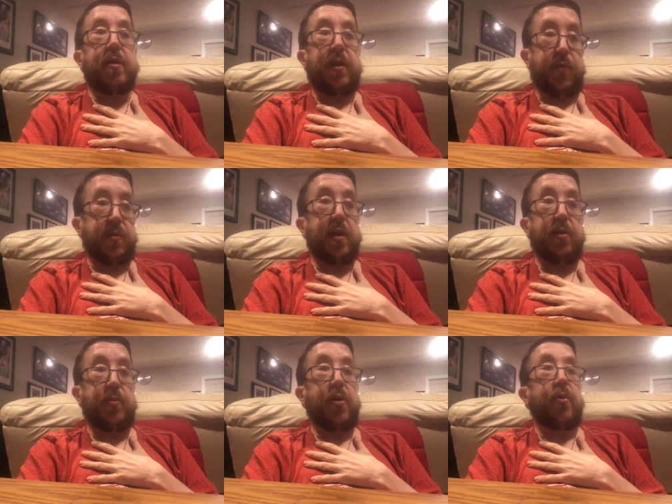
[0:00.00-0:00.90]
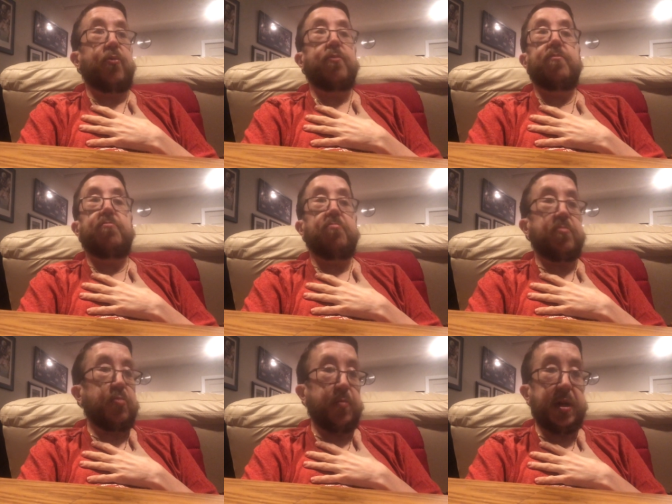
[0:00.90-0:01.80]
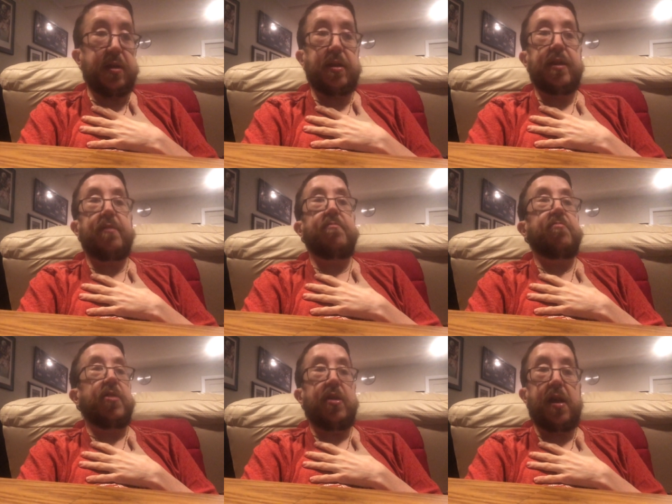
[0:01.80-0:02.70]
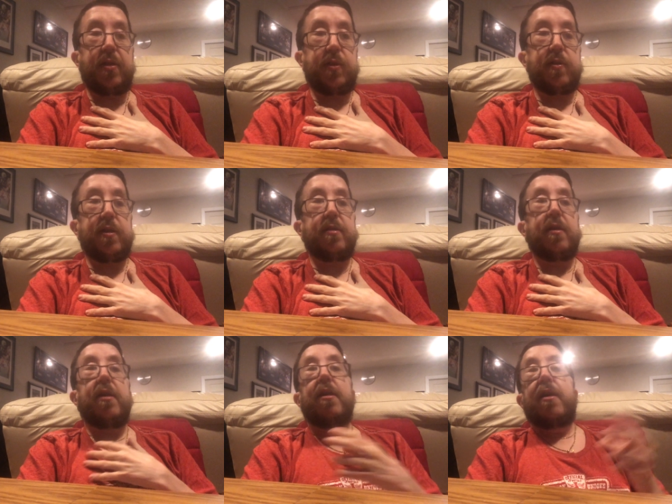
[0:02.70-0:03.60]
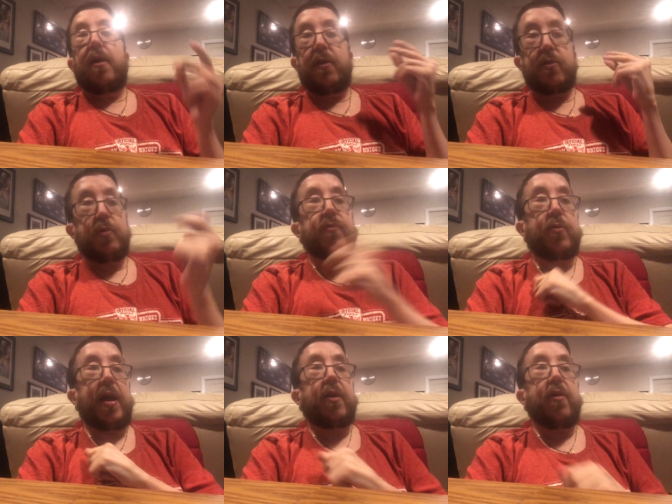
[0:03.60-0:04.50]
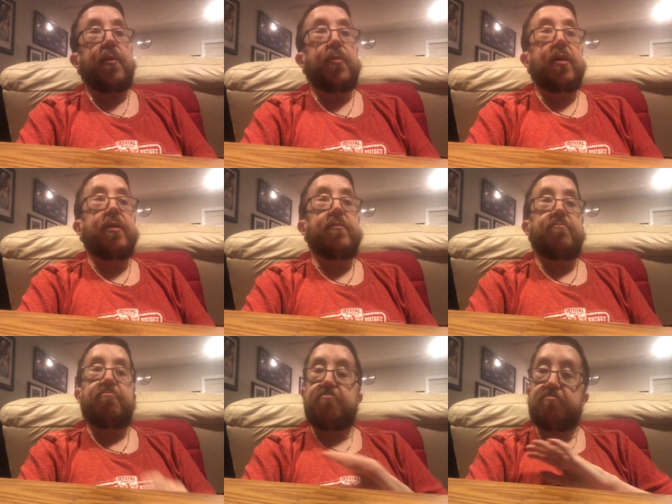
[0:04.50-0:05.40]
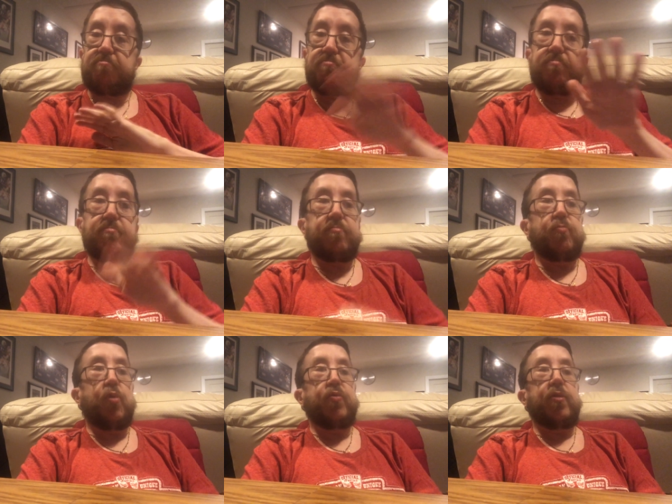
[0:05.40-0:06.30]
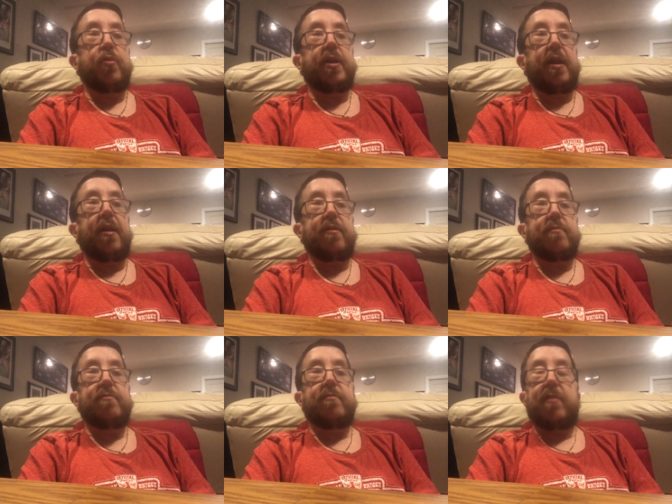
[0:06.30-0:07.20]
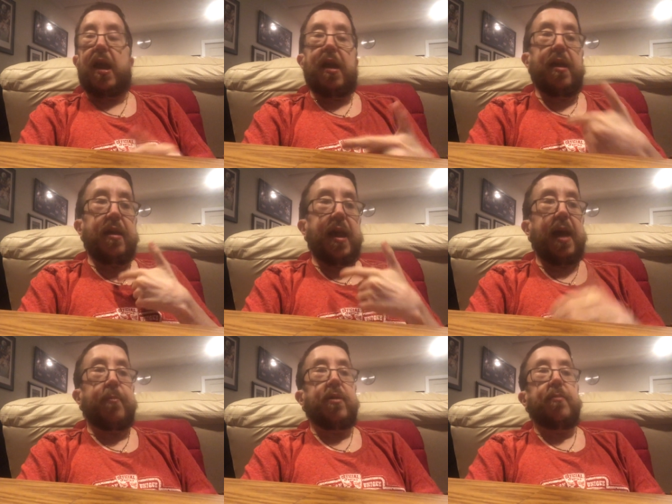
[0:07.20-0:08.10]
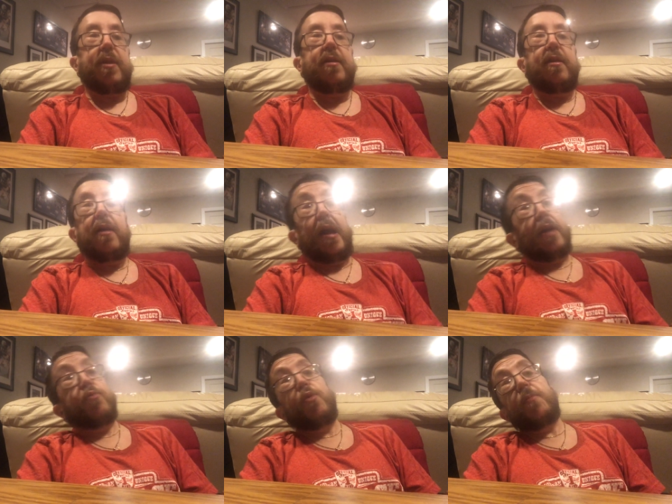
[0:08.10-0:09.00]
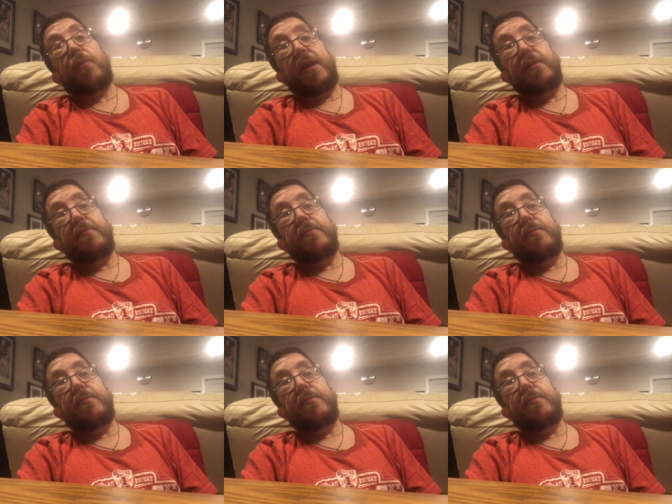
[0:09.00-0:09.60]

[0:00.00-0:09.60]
If you tell him no repeatedly, they're not listening. A swift crack on the butt, won't do it again. Happened to me. I grew up great.